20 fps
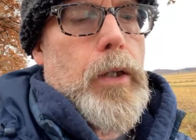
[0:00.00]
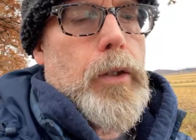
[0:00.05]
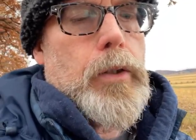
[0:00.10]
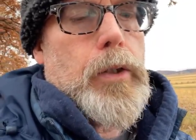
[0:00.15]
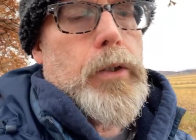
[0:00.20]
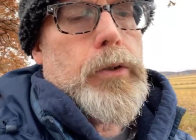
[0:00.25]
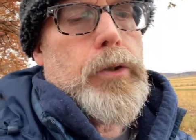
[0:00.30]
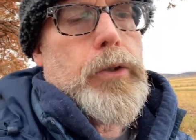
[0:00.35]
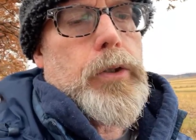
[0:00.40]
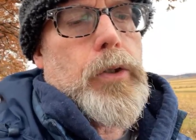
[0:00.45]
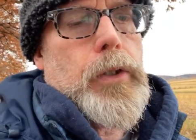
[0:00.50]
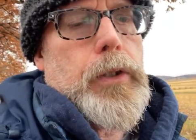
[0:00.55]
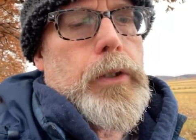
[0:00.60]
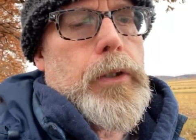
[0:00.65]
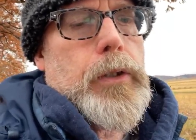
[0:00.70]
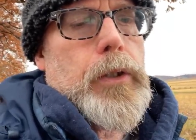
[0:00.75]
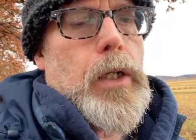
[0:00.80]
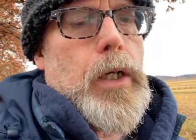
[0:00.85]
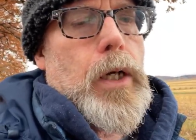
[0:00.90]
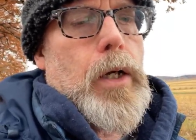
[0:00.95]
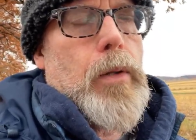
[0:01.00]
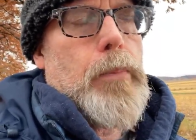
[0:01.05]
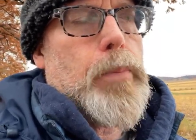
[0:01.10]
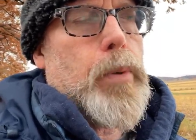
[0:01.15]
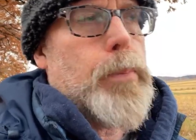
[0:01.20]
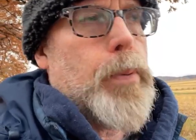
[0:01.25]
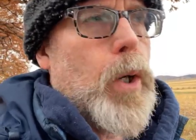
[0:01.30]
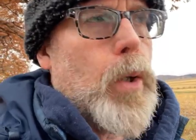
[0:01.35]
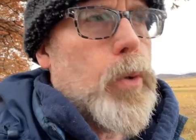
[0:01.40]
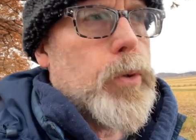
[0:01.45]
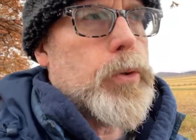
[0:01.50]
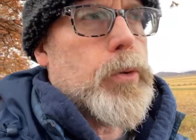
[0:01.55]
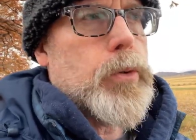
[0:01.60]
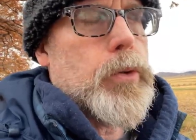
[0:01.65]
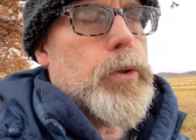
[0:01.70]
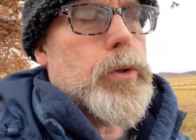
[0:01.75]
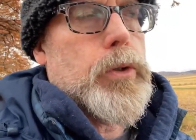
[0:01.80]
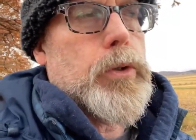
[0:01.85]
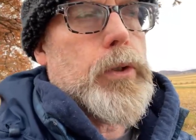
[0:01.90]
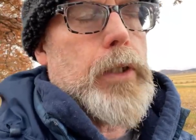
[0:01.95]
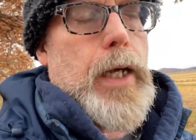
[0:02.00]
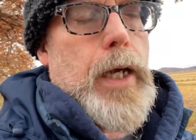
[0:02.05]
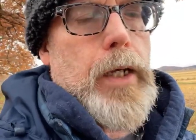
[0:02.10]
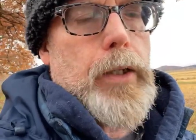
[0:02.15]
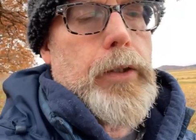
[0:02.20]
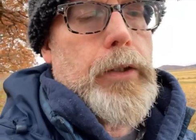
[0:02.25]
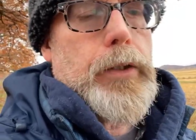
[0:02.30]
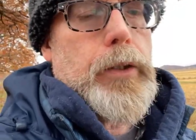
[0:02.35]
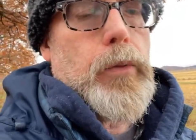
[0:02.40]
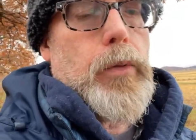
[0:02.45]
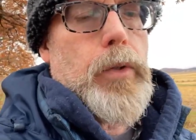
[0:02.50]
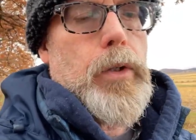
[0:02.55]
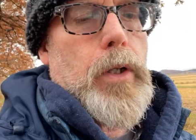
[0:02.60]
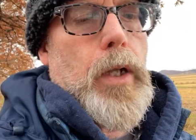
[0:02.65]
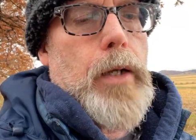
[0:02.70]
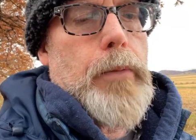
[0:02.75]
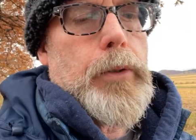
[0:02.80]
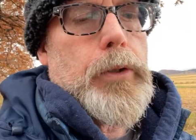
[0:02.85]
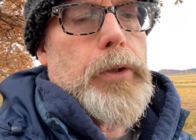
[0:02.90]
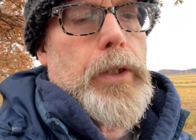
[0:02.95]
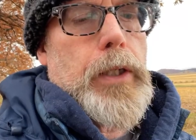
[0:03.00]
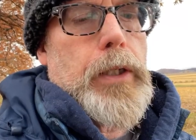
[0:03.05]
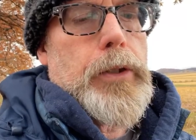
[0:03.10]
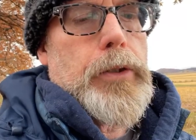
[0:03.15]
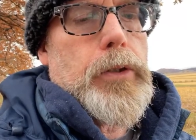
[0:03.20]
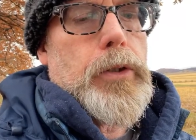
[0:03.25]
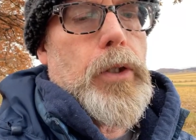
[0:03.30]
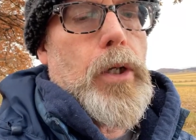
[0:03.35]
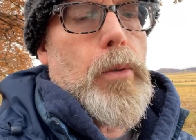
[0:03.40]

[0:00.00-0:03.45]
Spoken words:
concerning proposals as to how to deal with climate change,